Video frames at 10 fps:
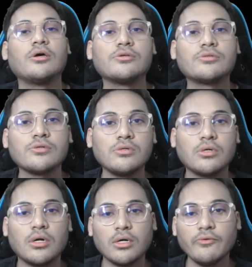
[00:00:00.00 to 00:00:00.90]

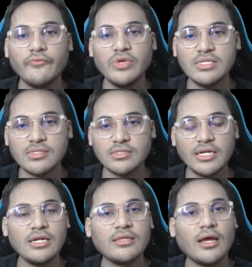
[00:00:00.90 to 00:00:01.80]
So we
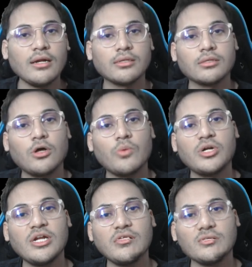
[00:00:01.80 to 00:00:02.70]
studied that the
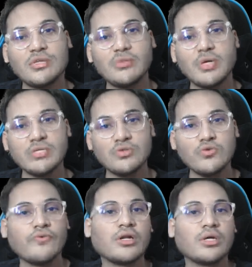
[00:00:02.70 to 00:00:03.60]
operating system has two
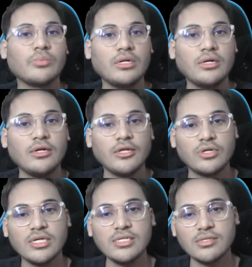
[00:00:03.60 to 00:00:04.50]
fundamental
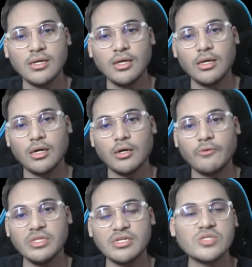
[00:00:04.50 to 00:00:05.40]
duties
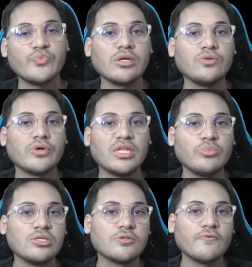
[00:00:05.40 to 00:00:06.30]
with respect to any
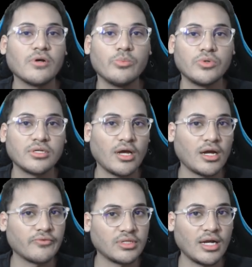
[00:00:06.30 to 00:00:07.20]
piece of computer
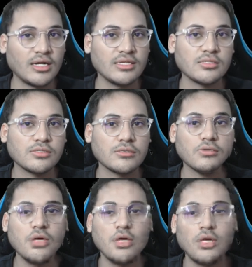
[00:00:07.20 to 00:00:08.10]
hardware. That is
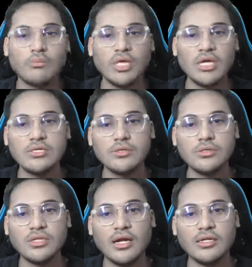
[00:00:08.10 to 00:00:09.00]
to make sure
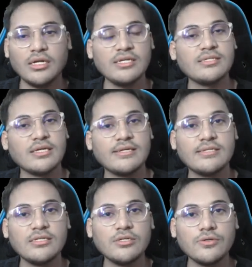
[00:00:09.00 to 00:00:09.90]
that it is
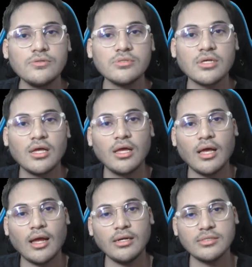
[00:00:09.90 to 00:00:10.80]
easy to use,
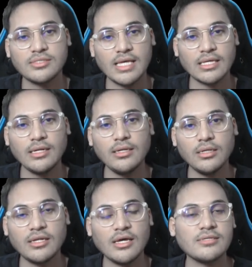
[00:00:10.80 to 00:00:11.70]
and second,
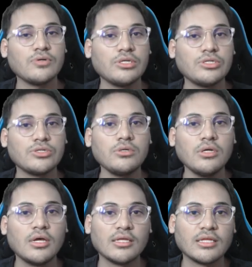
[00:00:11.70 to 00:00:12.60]
it has to ensure
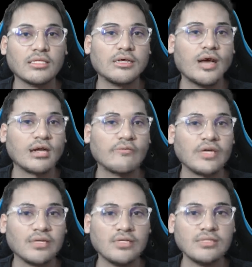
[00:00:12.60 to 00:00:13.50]
that the hardware
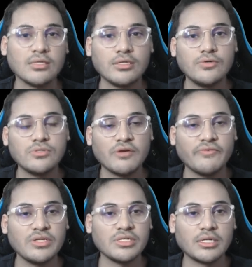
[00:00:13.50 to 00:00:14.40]
is used
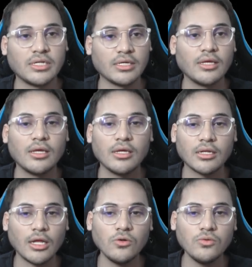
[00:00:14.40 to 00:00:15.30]
efficiently.
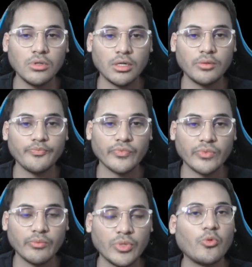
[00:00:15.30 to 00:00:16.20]
Now,
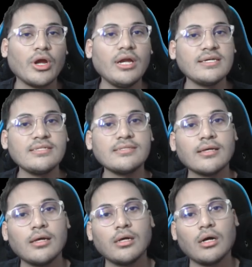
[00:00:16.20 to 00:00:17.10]
the point is,
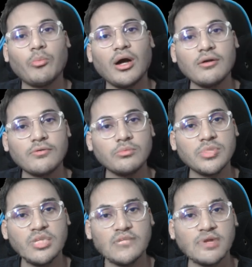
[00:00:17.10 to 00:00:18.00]
apart from
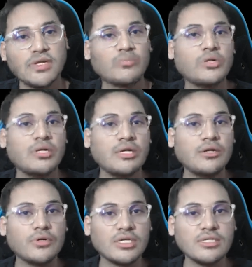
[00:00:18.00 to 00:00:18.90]
these fundamental
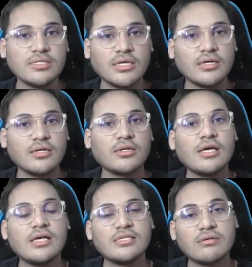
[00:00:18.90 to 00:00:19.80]
duties, there are
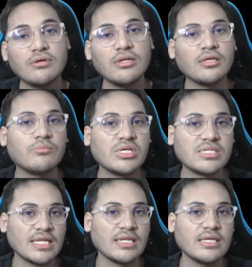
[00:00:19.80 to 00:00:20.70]
several other
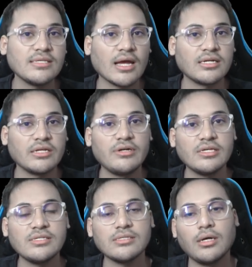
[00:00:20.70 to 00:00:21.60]
miscellaneous
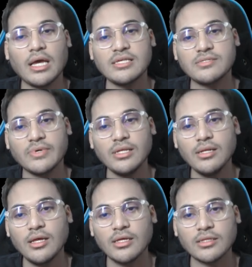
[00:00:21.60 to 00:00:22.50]
activities as well
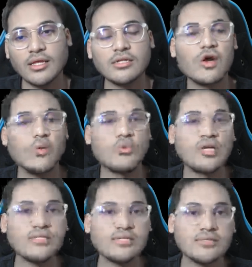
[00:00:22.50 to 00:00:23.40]
that the operating
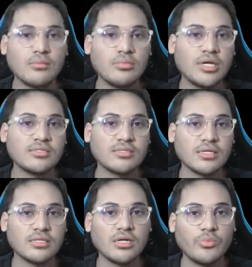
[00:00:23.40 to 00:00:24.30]
system does in
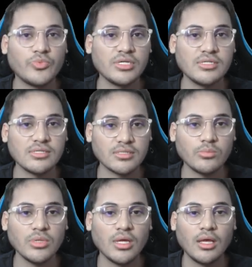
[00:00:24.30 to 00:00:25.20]
the computer system,
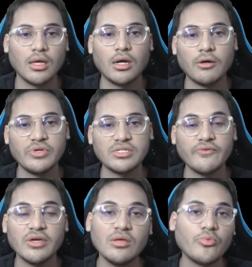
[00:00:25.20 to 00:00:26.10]
which are
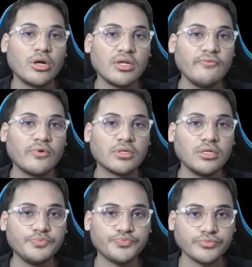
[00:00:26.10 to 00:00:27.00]
very important for
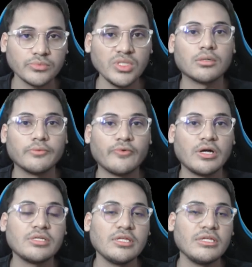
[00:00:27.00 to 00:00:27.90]
the
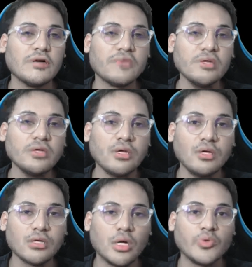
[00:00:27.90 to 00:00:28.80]
functioning of the
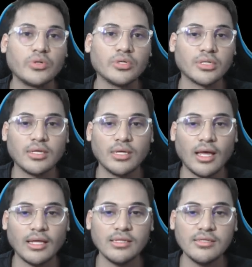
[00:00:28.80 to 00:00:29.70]
computer.
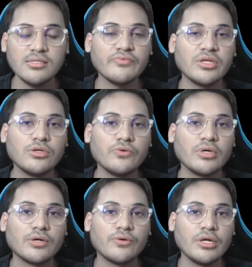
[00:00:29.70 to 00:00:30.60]
And in this video, we
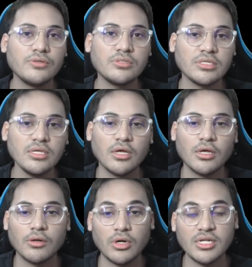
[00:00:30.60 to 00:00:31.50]
are going to see
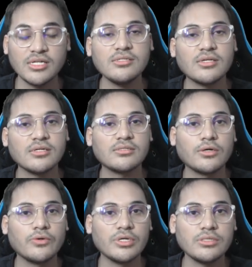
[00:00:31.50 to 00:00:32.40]
what else does the
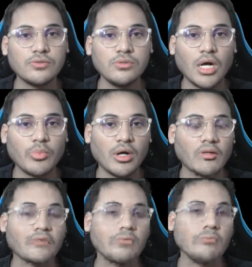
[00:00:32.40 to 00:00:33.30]
OS do apart
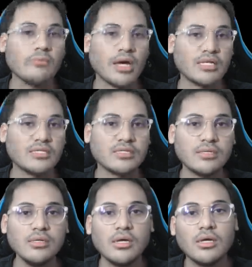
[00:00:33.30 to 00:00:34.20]
from managing
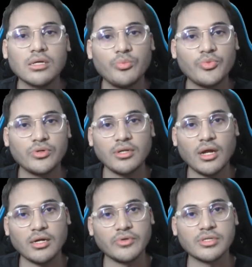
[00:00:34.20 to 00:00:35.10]
the computer
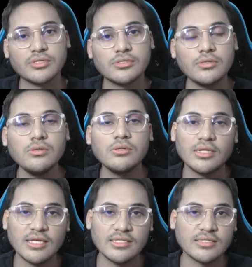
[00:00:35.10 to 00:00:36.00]
hardware. So
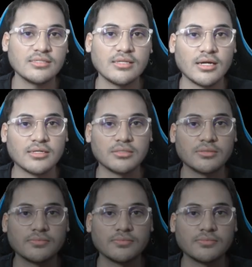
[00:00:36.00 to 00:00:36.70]
let's get started.